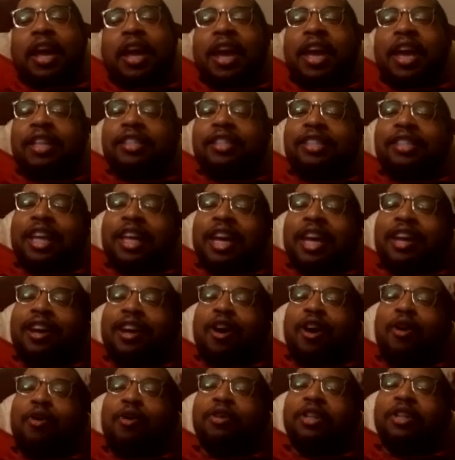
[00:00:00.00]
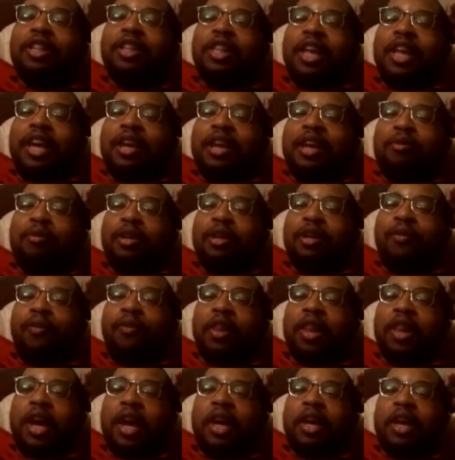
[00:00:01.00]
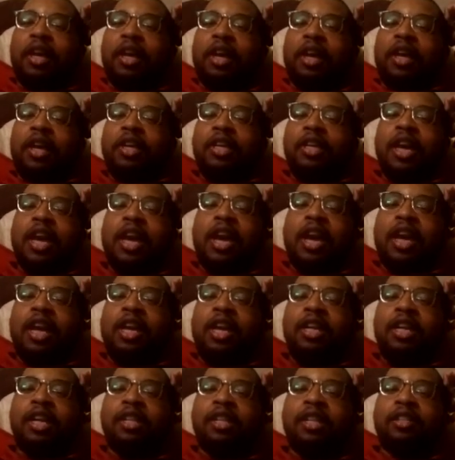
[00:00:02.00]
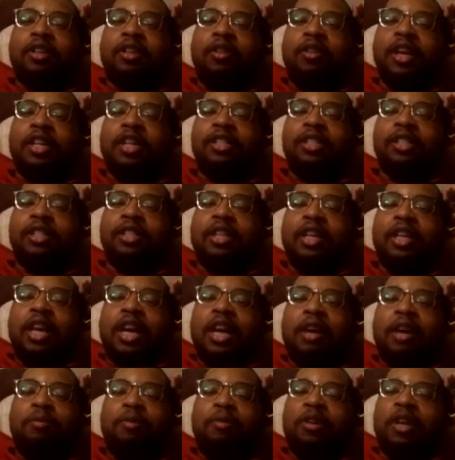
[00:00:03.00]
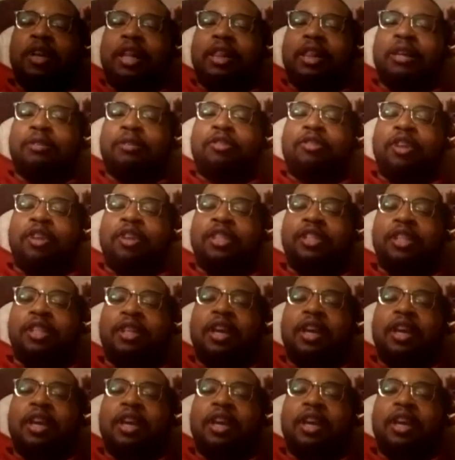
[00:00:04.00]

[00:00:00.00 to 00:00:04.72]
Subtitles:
it's like coded language for like, yeah, he does crazy. Well, not like crazy.